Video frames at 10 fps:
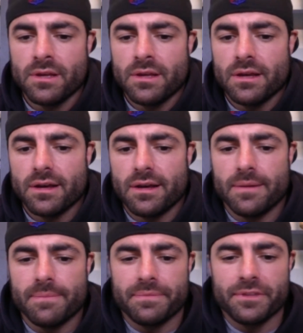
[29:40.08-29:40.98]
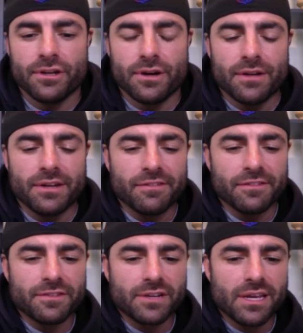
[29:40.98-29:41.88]
um, you know i'll
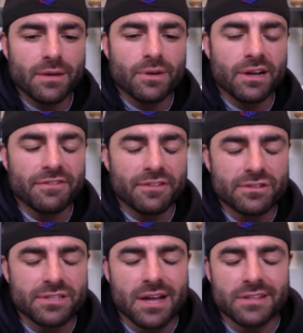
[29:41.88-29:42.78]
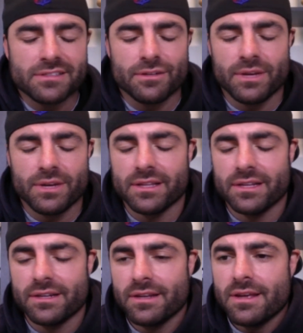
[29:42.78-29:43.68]
never forget when i first got to new
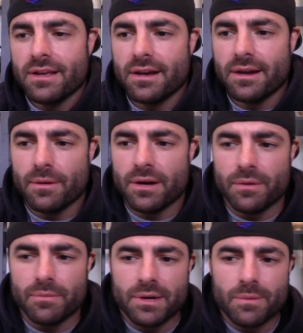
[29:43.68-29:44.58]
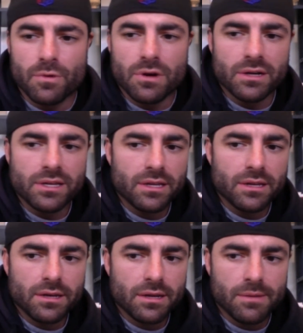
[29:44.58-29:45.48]
england I, I'm, I'm
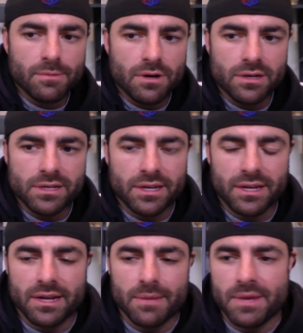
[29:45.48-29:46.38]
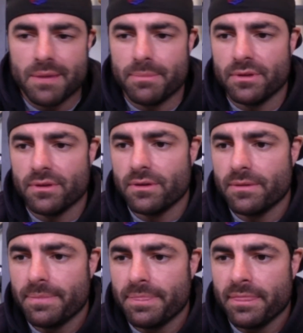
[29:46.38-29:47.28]
walking i'm walking in and i met
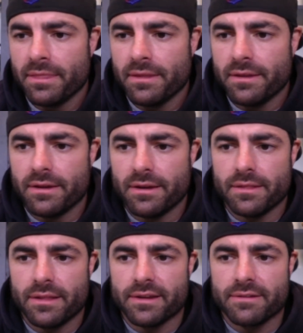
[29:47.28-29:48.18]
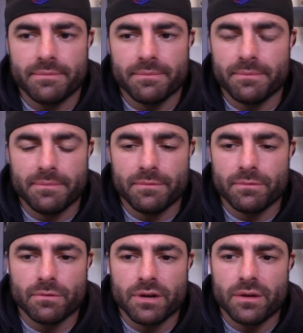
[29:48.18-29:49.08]
bill like
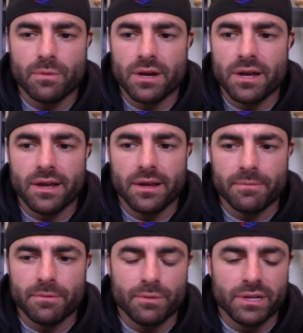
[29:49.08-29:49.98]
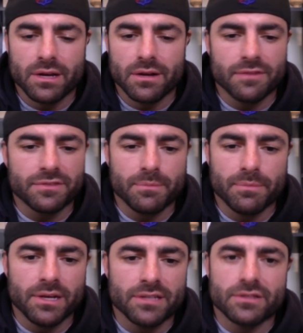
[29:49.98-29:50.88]
right away when we got off the
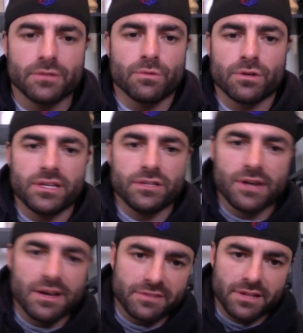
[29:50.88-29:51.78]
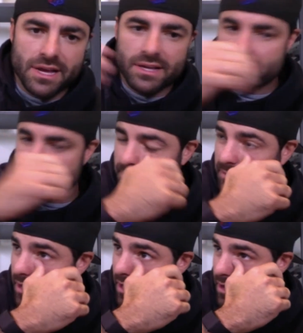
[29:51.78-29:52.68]
bus the rookie draft class
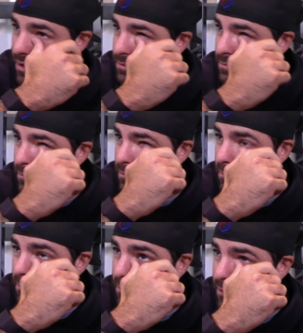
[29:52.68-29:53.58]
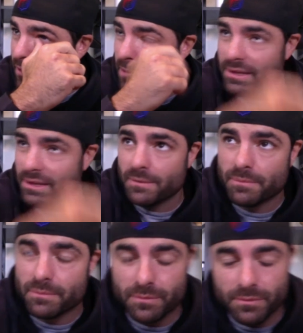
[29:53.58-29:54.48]
and Bill had me
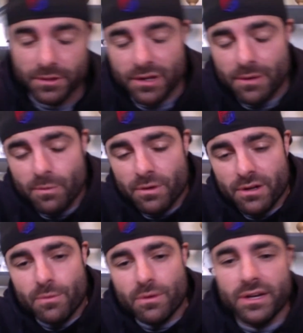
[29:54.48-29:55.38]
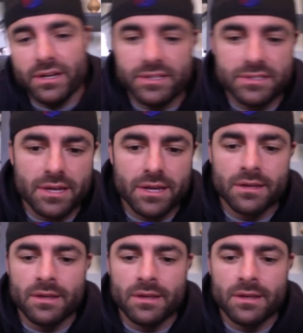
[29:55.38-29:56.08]
you know, one on one, and he's like,